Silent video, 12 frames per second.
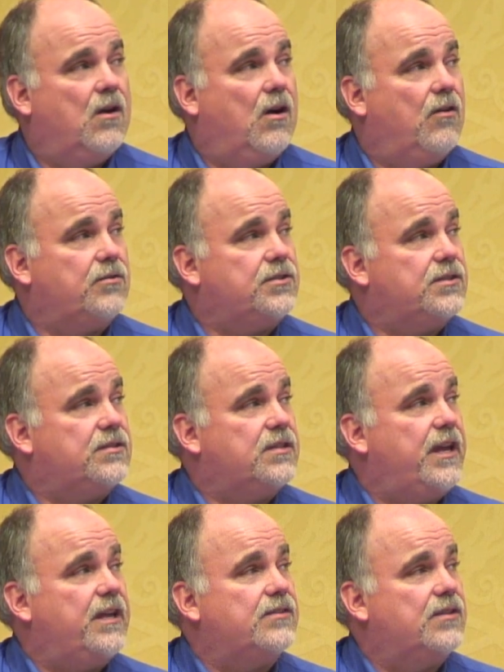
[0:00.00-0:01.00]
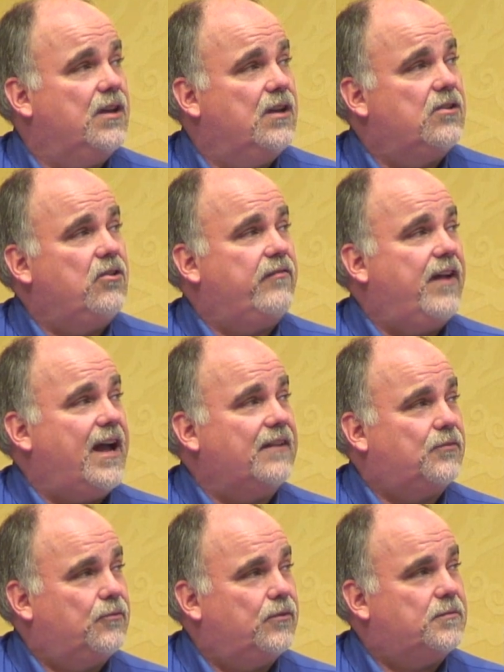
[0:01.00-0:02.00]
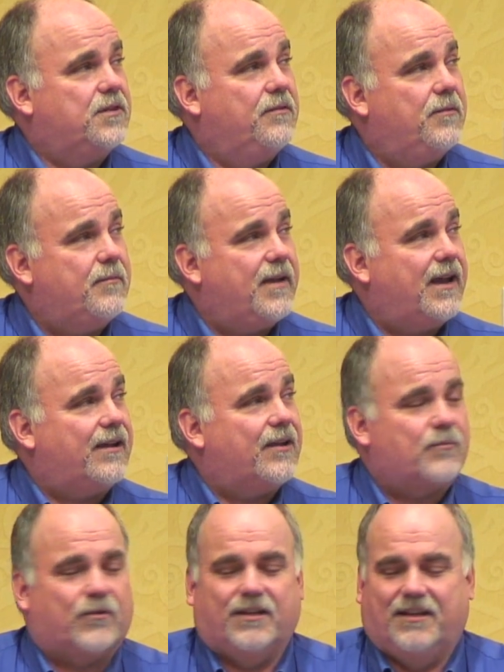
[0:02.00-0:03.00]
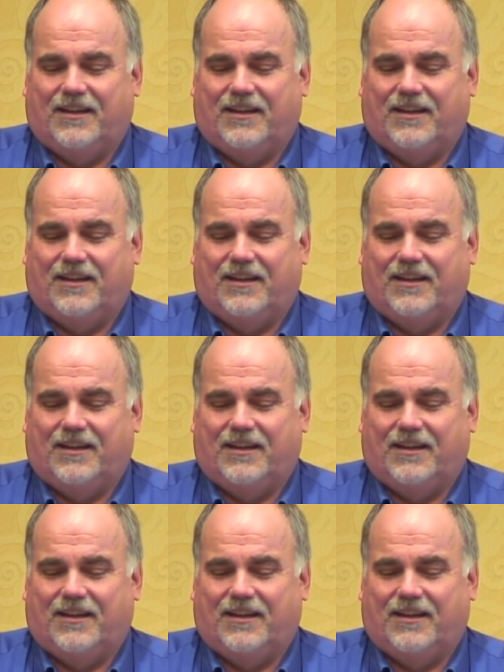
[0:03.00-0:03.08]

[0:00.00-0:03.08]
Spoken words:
OSHA says you've got to, whoops, let me back up.